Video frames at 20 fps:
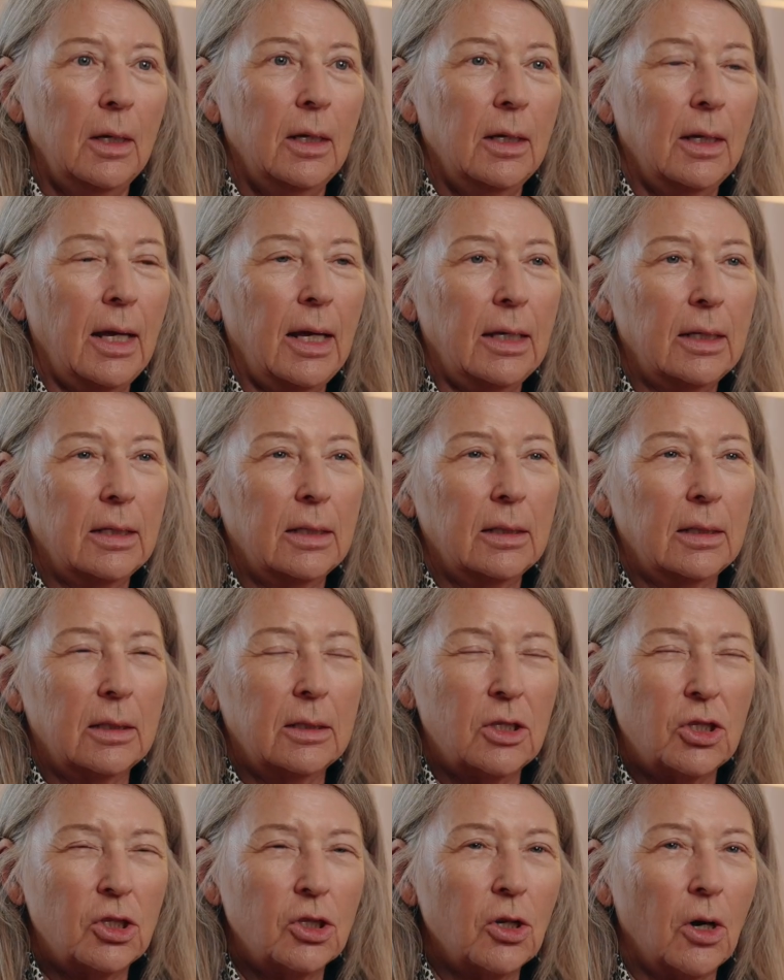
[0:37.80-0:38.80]
that
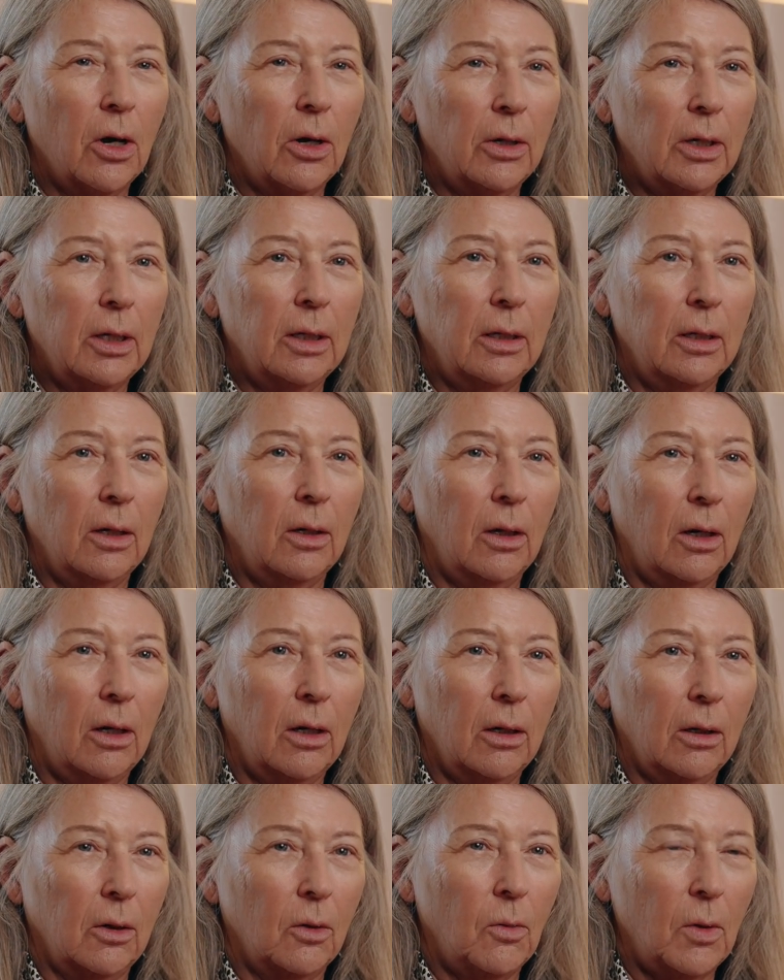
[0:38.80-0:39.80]
started
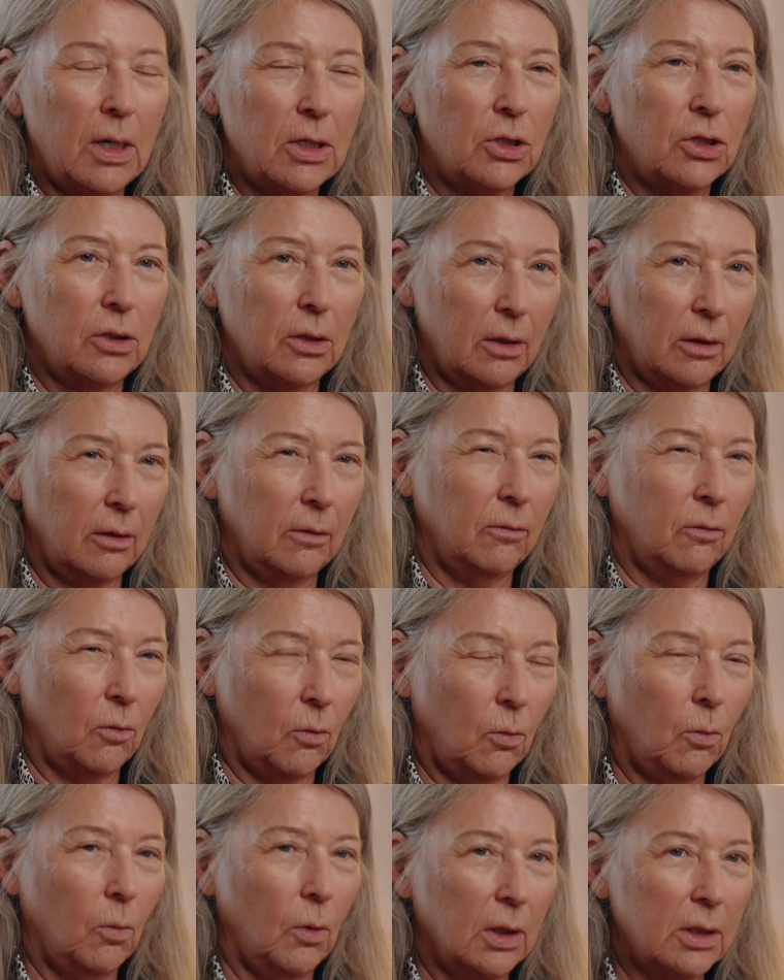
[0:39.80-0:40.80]
our question of
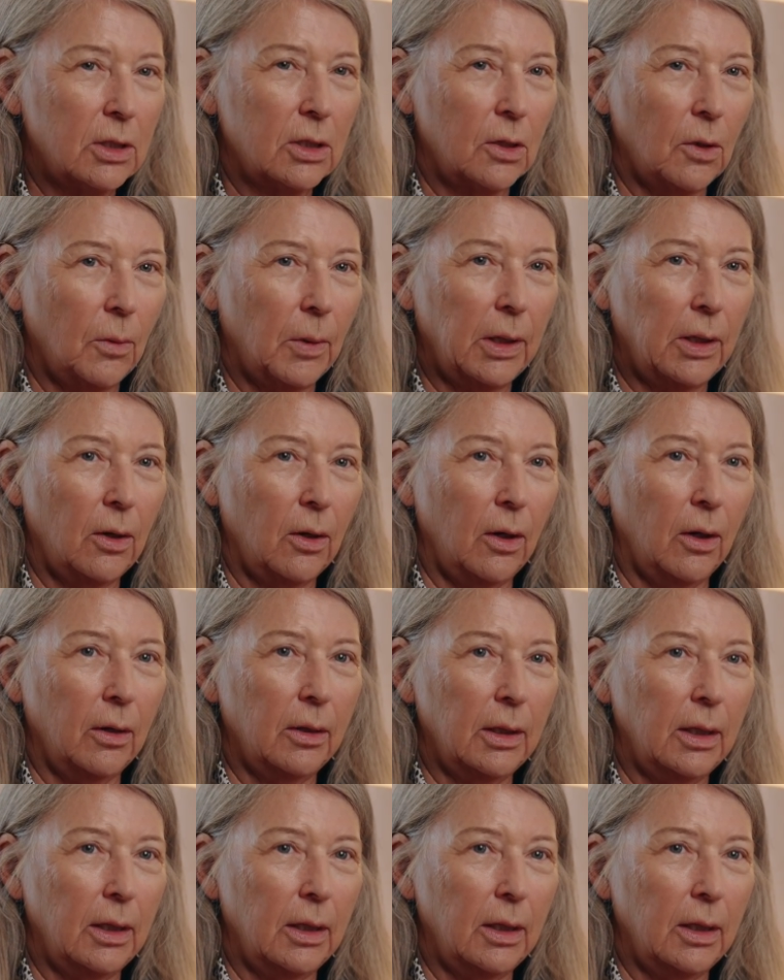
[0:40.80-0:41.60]
what's going on